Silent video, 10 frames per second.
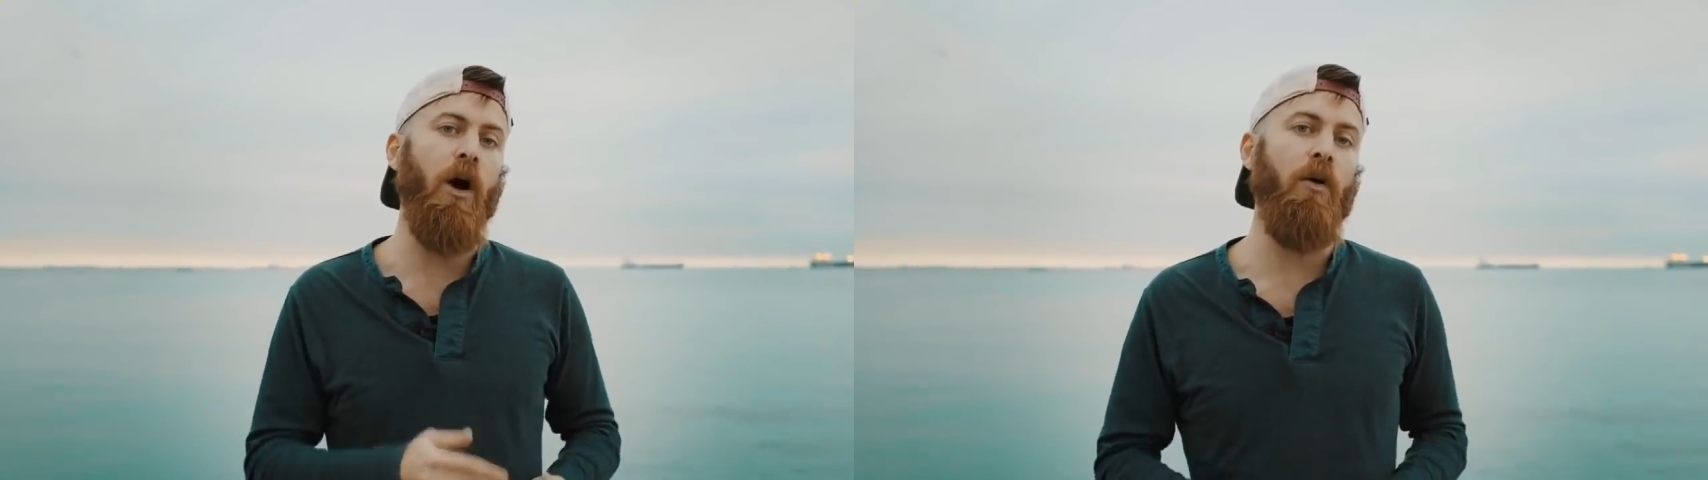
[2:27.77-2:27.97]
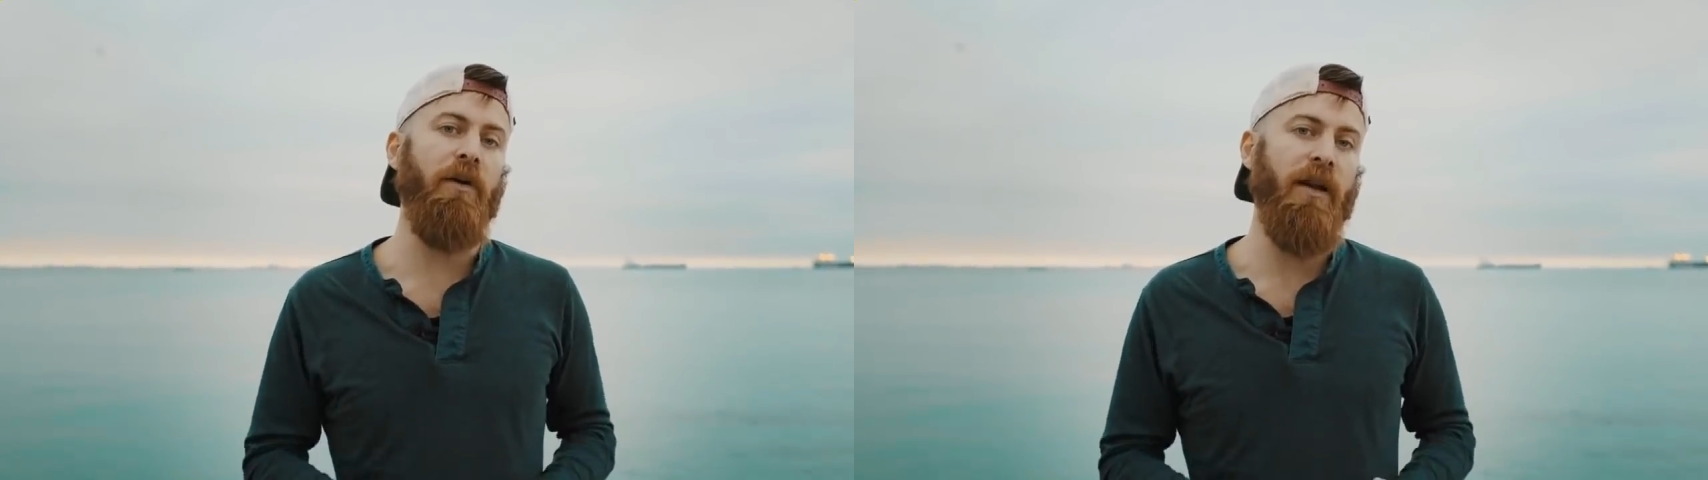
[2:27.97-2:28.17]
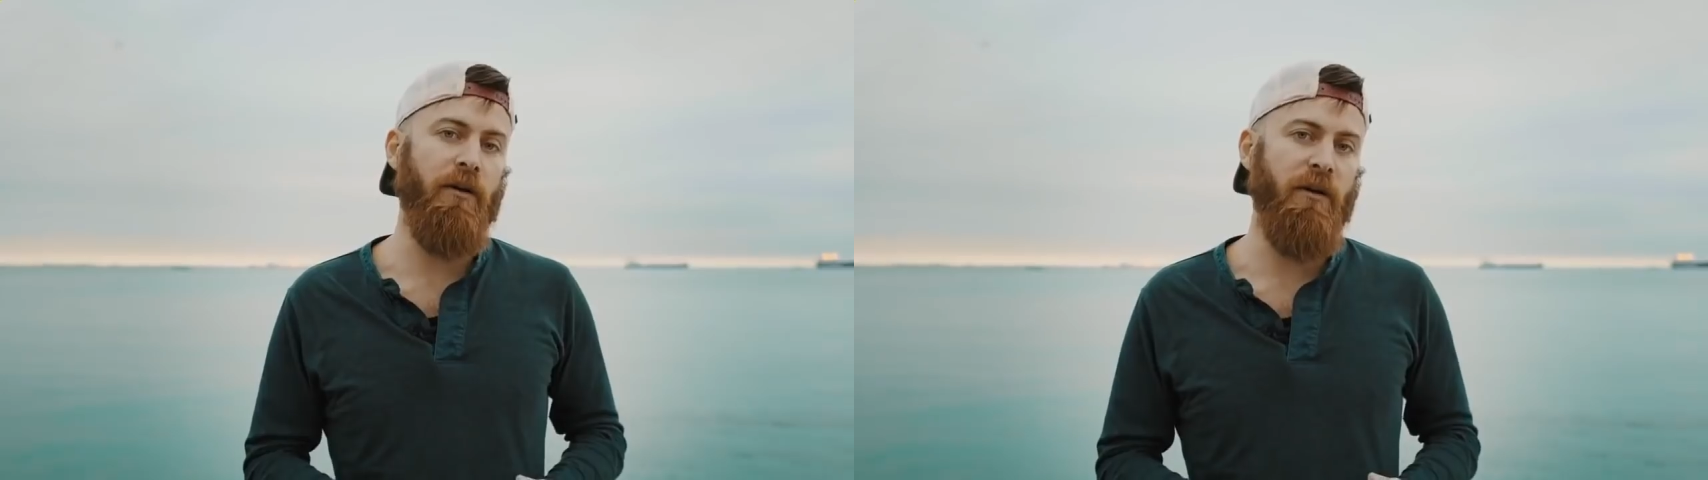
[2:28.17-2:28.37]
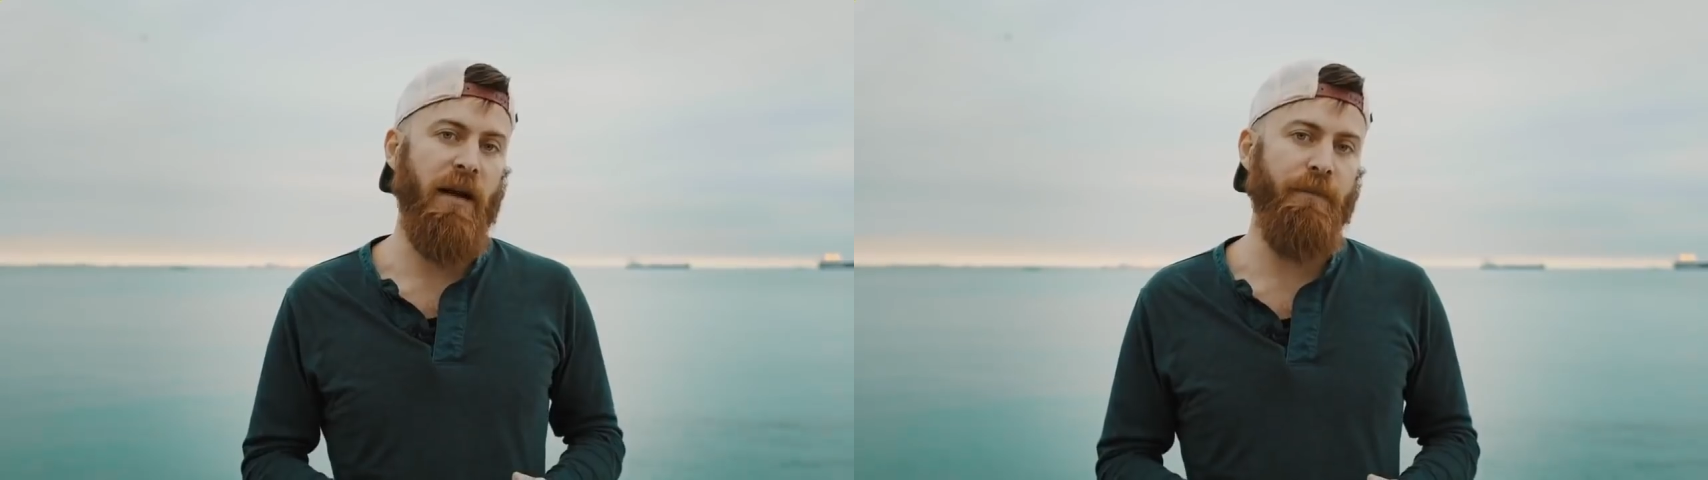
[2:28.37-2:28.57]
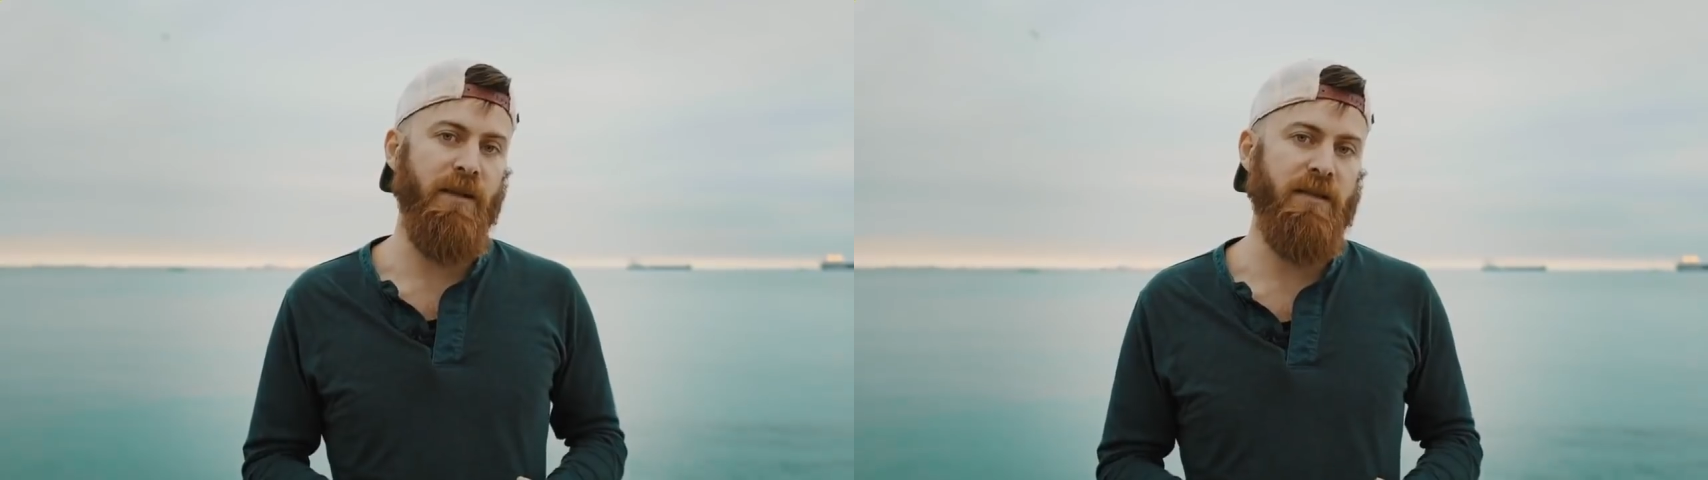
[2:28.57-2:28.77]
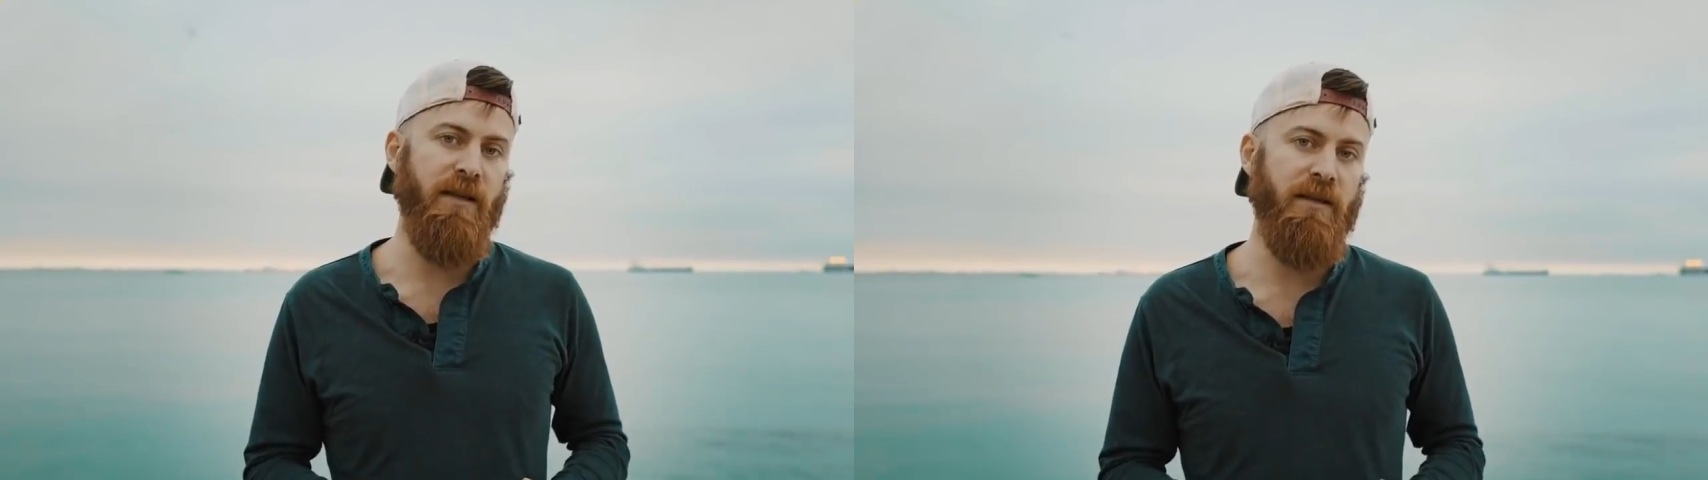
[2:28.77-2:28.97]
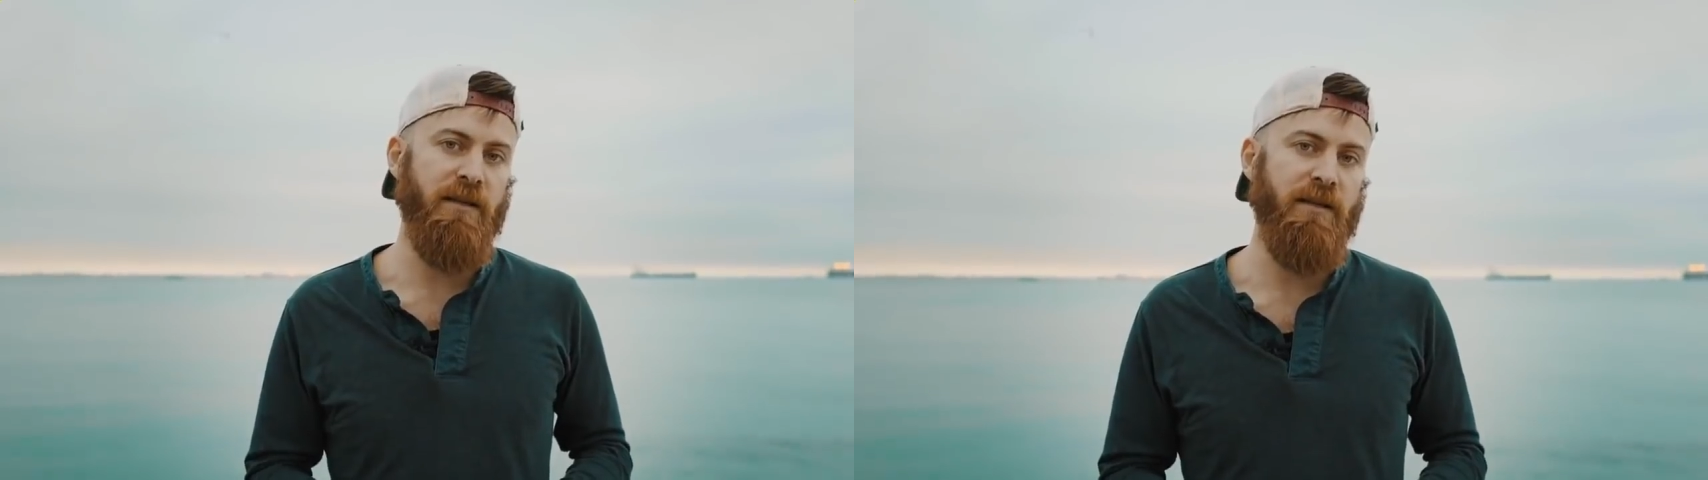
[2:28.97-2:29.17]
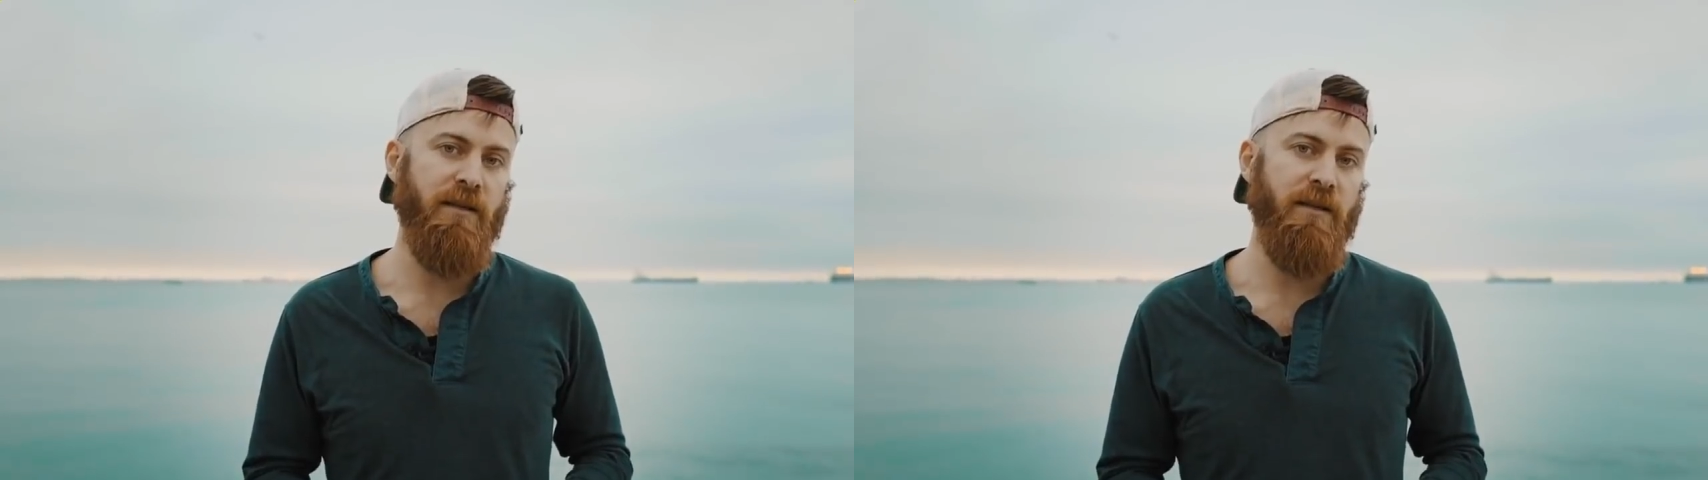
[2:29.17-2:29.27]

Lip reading: own internet business.